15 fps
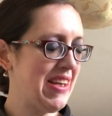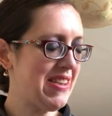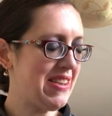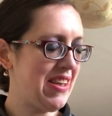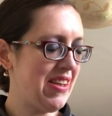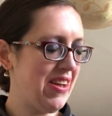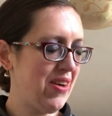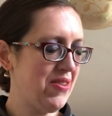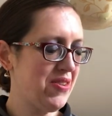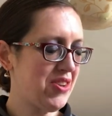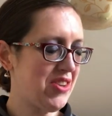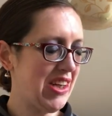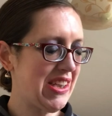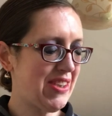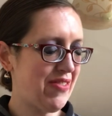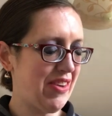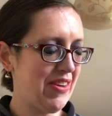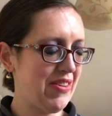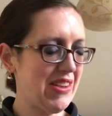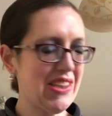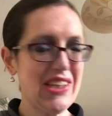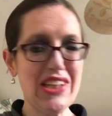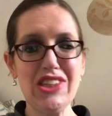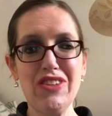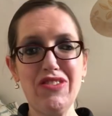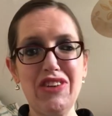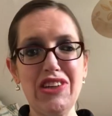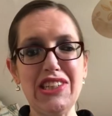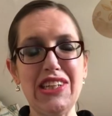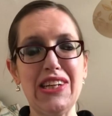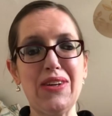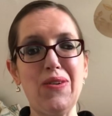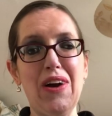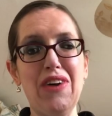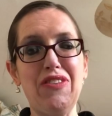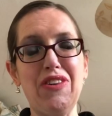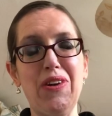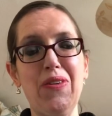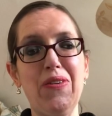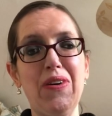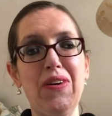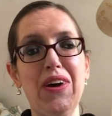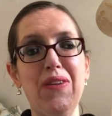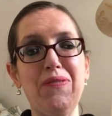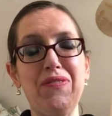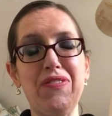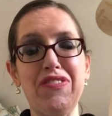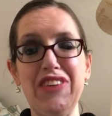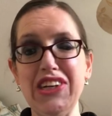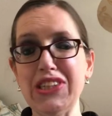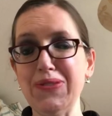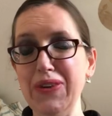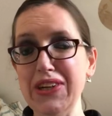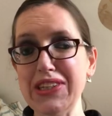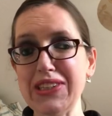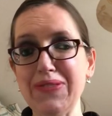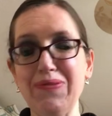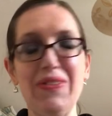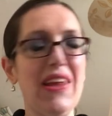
The Noel Streatfeild has actually written quite a few fiction books.